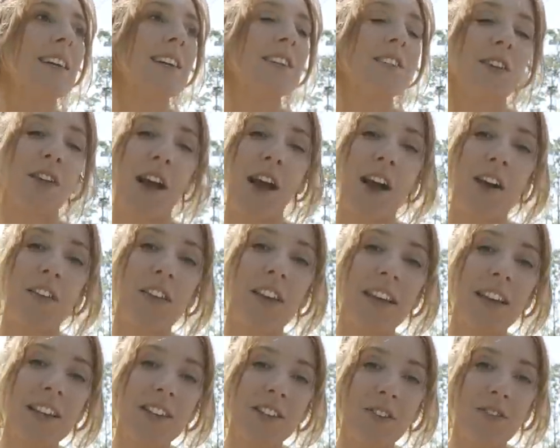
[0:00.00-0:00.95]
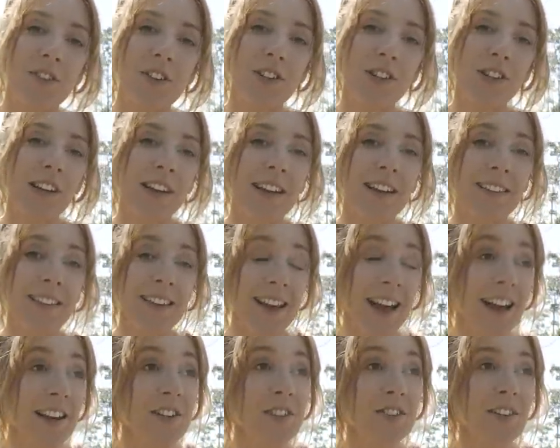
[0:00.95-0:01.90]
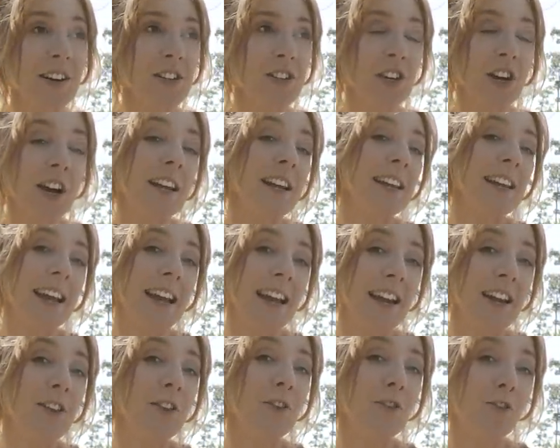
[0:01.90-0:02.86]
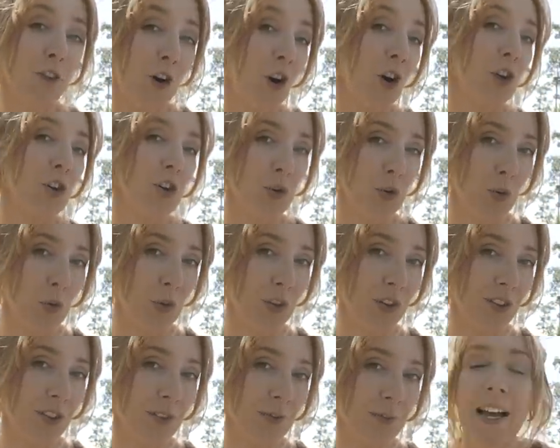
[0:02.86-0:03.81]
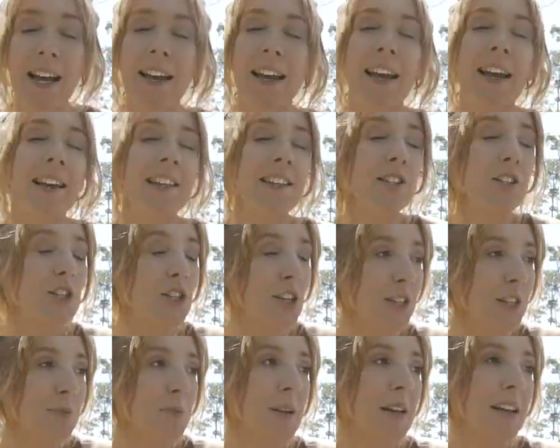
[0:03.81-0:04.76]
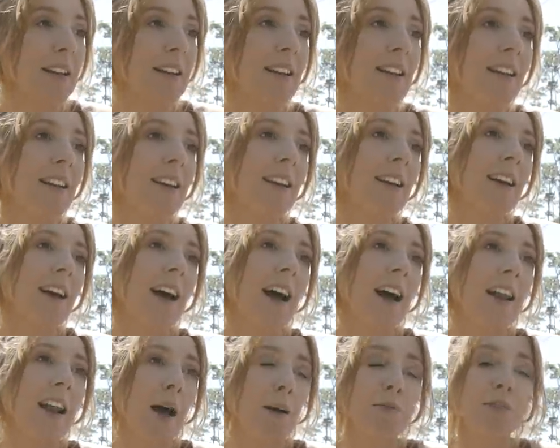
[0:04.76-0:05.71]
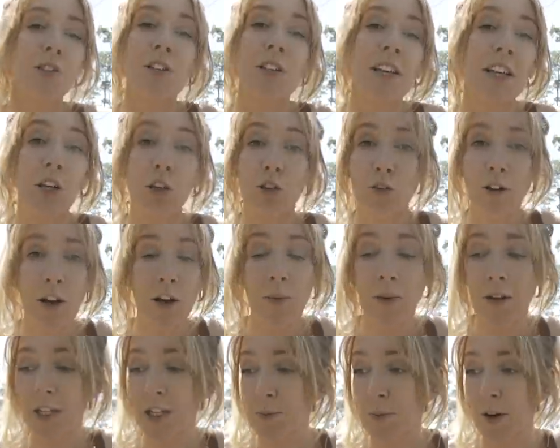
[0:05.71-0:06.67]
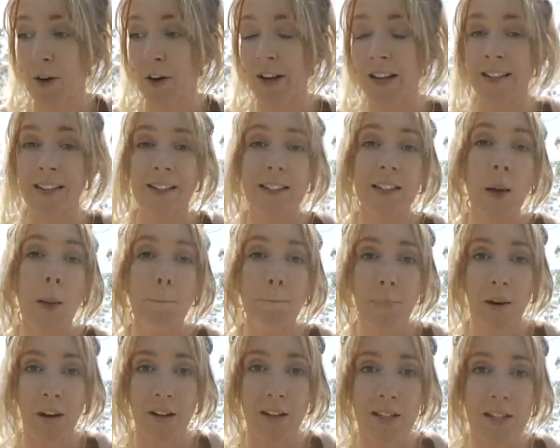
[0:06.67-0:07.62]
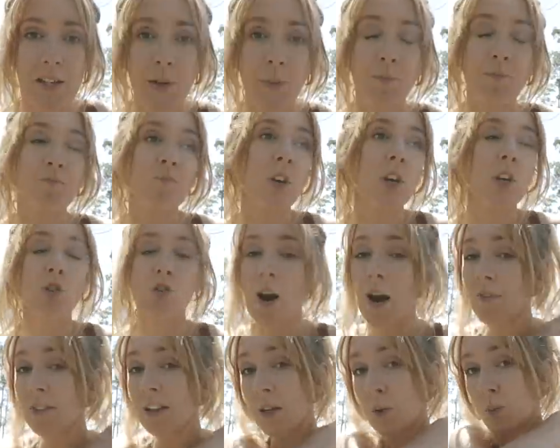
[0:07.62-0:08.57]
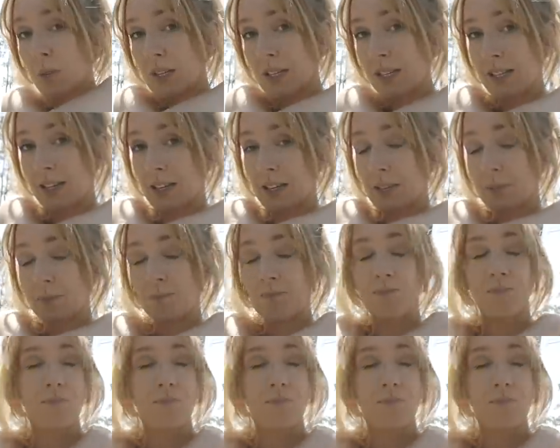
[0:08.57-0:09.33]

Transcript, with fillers: So yeah, I think it's officially the end of our journey in the far north and it has just been an absolutely incredible experience, but traveling in winter